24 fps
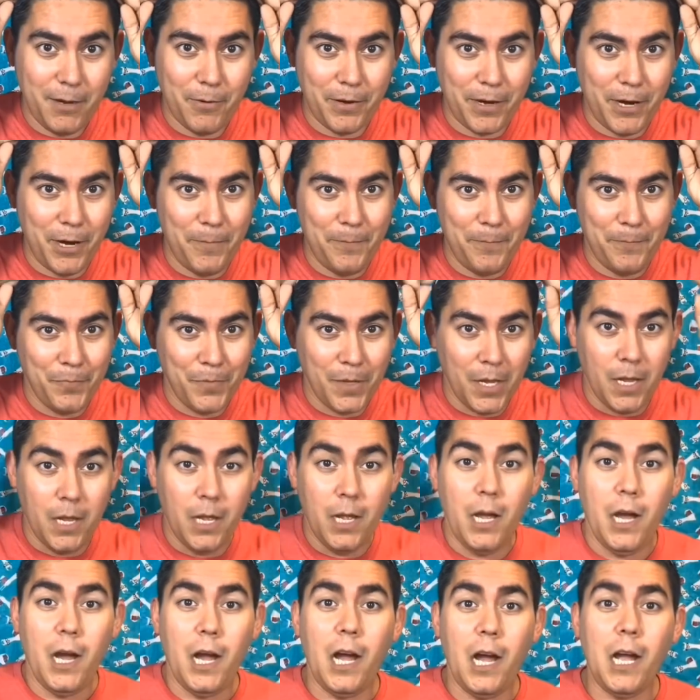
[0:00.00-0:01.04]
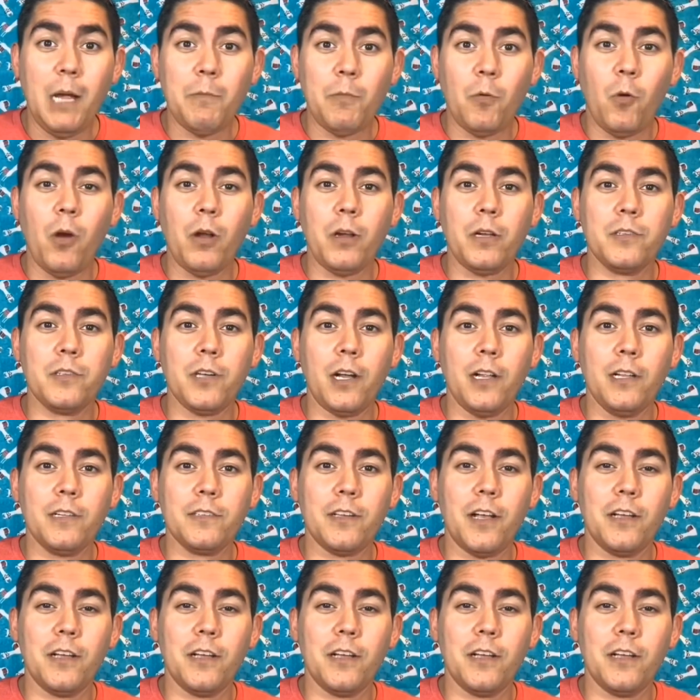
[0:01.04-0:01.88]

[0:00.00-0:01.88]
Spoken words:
There we go. I'm Juan Gonzalez,